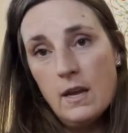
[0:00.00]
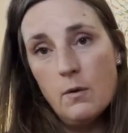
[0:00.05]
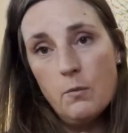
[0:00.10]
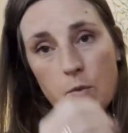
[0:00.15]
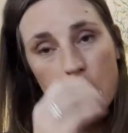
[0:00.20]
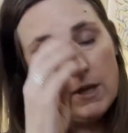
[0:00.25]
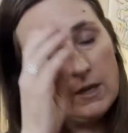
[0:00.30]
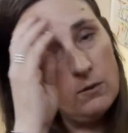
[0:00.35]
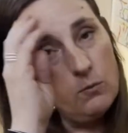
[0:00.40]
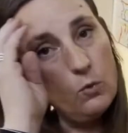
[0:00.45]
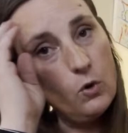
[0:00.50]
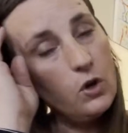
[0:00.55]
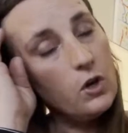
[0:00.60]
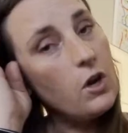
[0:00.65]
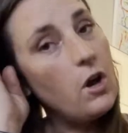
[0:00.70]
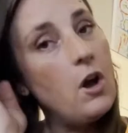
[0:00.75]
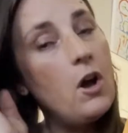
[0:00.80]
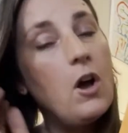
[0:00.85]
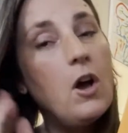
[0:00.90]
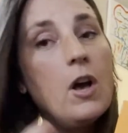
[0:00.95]
And we can
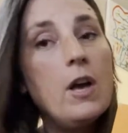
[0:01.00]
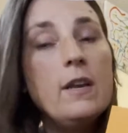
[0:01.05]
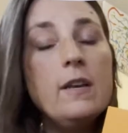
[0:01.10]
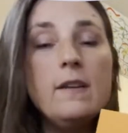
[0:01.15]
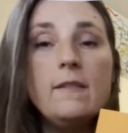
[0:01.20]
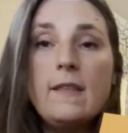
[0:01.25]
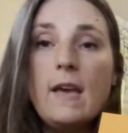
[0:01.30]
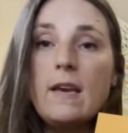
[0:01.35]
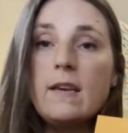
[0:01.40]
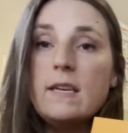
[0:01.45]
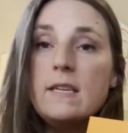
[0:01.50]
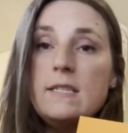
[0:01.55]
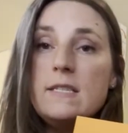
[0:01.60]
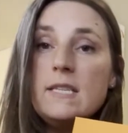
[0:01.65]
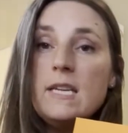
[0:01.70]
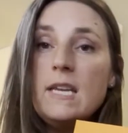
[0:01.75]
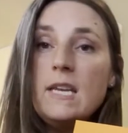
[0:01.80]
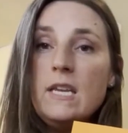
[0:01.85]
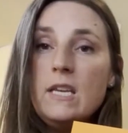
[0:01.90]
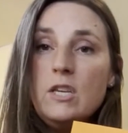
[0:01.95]
work on that
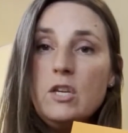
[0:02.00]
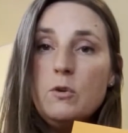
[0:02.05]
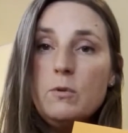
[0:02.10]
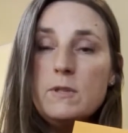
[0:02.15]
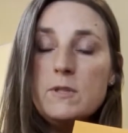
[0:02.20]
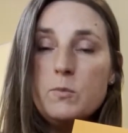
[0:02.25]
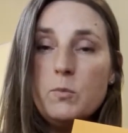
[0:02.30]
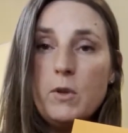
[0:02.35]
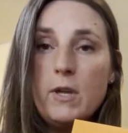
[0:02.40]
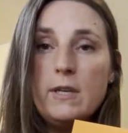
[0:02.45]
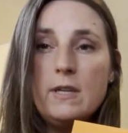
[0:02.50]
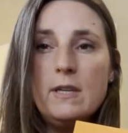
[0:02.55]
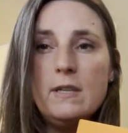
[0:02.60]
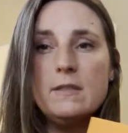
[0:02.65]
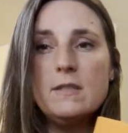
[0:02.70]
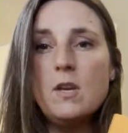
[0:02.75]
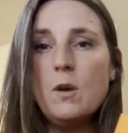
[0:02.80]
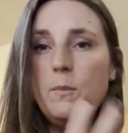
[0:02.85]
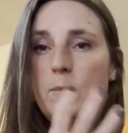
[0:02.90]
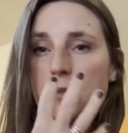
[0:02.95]
continuous blending.
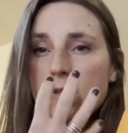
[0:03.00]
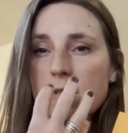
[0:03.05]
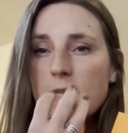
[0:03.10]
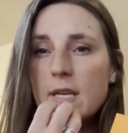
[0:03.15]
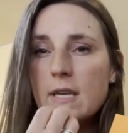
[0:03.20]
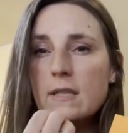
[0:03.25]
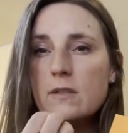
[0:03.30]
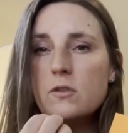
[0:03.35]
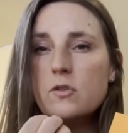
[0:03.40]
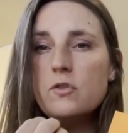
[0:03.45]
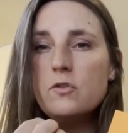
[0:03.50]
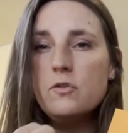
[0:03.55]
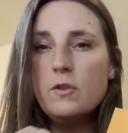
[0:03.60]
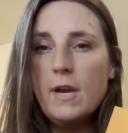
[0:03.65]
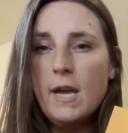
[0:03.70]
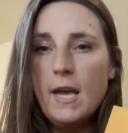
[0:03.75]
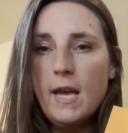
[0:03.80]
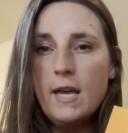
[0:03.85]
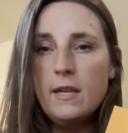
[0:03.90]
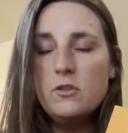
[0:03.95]
It's almost like
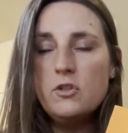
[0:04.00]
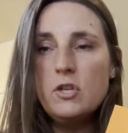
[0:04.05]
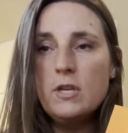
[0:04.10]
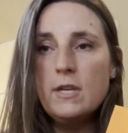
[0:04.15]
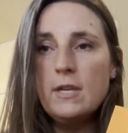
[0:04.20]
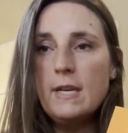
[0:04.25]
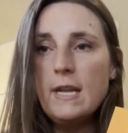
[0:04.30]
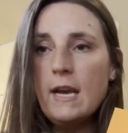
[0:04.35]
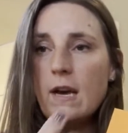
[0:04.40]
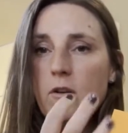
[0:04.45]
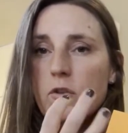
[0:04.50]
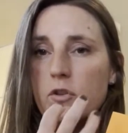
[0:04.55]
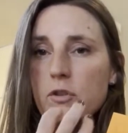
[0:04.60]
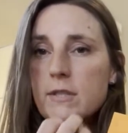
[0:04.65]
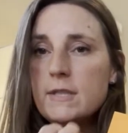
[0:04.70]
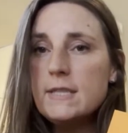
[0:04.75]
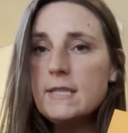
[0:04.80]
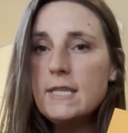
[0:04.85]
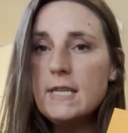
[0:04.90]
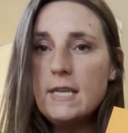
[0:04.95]
stretching it out or
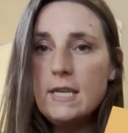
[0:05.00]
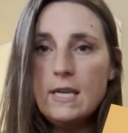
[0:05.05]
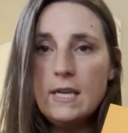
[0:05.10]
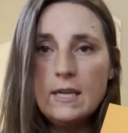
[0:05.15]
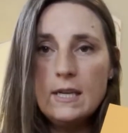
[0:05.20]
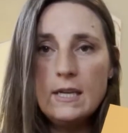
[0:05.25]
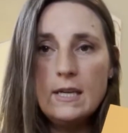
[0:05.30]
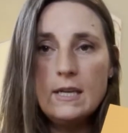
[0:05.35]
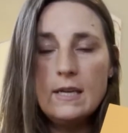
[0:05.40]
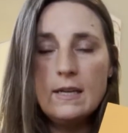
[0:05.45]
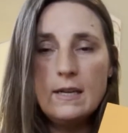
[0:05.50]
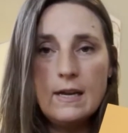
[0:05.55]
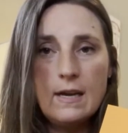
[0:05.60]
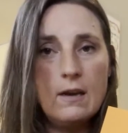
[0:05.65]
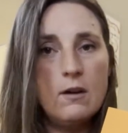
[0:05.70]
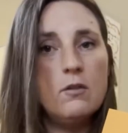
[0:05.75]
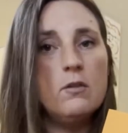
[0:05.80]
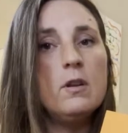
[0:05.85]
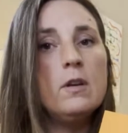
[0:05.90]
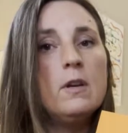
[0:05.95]
singing it
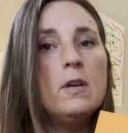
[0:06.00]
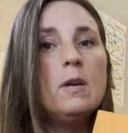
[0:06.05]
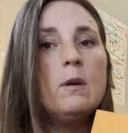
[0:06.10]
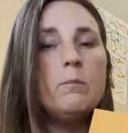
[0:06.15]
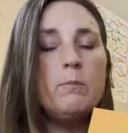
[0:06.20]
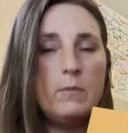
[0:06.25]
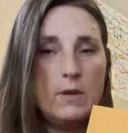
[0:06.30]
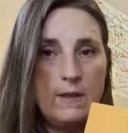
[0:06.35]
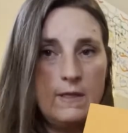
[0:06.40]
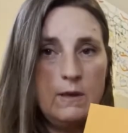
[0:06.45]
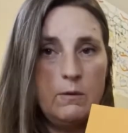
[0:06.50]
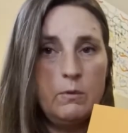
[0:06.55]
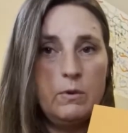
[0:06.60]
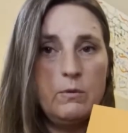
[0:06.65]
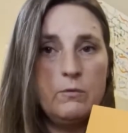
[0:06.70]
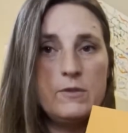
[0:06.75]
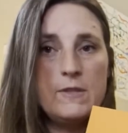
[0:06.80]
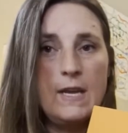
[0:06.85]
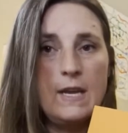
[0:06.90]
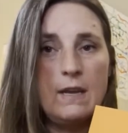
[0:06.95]
out, and then we
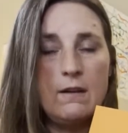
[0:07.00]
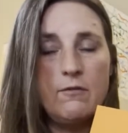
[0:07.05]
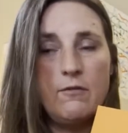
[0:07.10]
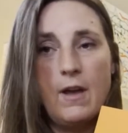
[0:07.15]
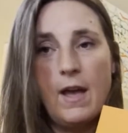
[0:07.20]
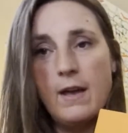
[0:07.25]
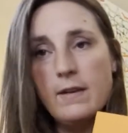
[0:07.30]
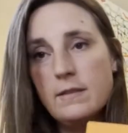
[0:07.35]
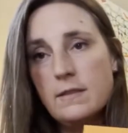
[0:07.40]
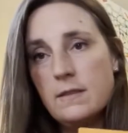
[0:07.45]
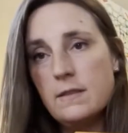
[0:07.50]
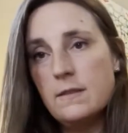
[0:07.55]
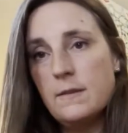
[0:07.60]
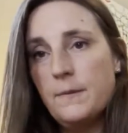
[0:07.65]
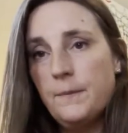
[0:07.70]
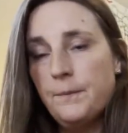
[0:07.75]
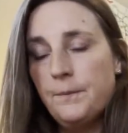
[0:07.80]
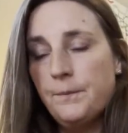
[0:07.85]
would say it fast.